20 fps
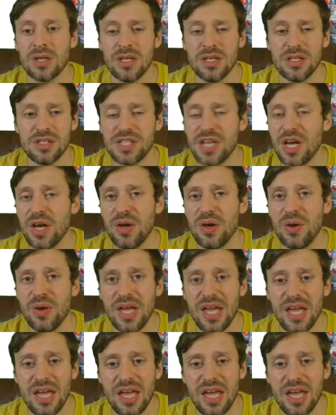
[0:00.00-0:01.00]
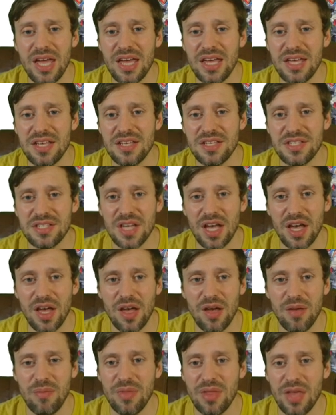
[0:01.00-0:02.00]
So here is
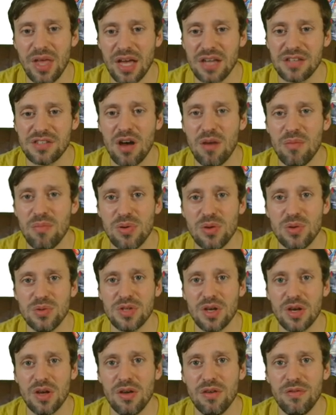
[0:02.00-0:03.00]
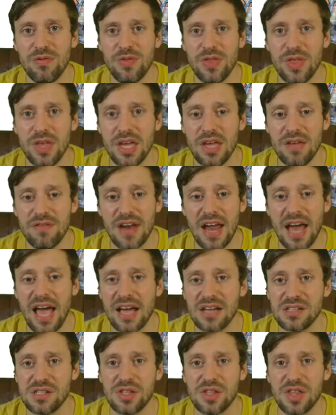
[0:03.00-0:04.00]
um, examples of the
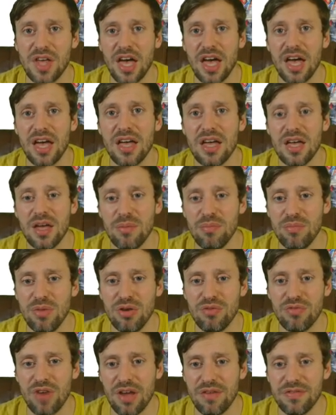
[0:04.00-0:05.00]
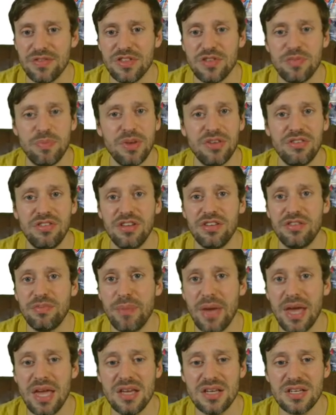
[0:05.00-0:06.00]
flags that Moonraven's business
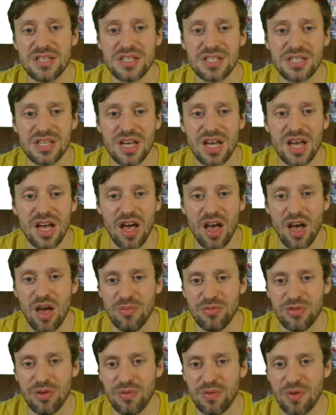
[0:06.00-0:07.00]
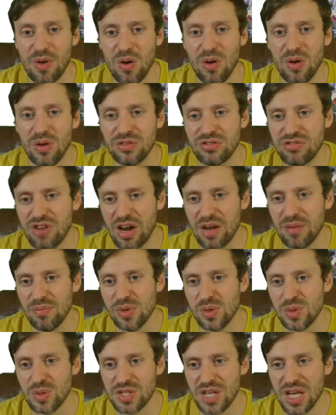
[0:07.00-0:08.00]
makes. Um, so we've got Dragon
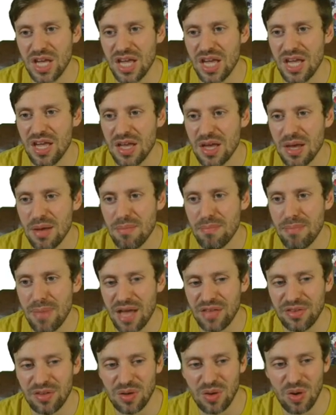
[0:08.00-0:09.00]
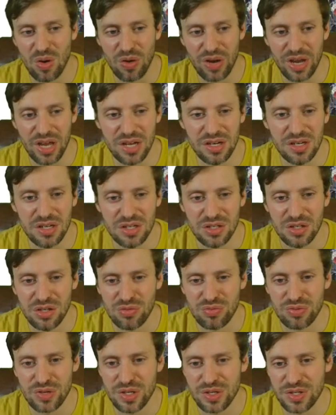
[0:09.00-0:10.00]
Ball Z, Mandalorian,
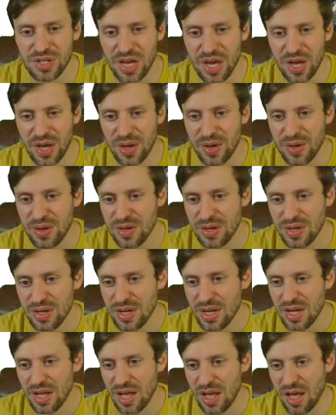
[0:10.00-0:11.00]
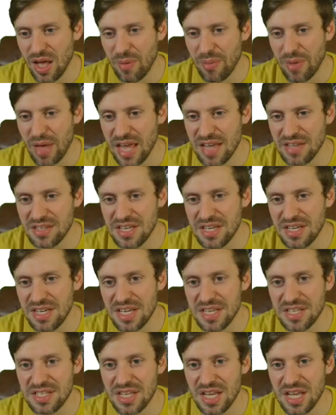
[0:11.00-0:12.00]
Naruto, um,
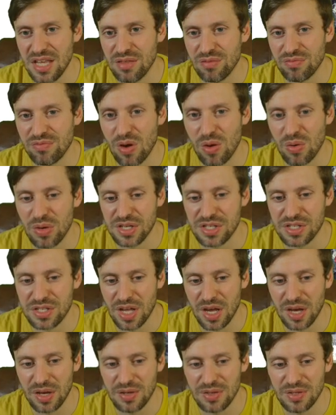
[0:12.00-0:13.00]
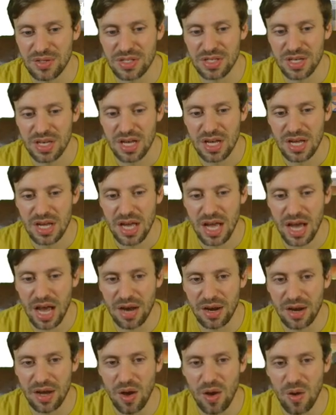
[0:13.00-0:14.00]
ACDC, the Rolling Stones,
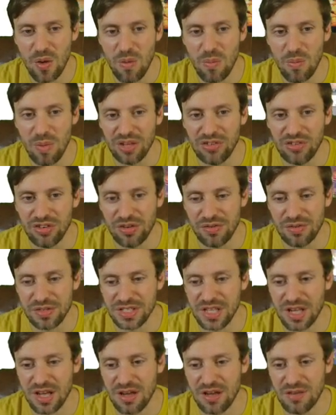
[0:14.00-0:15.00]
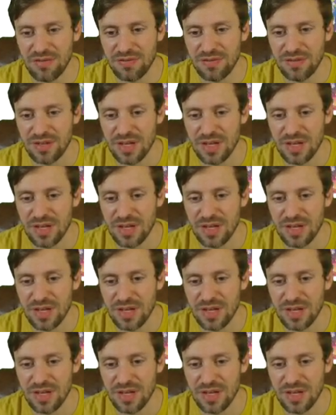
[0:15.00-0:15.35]
and a whole bunch of other stuff.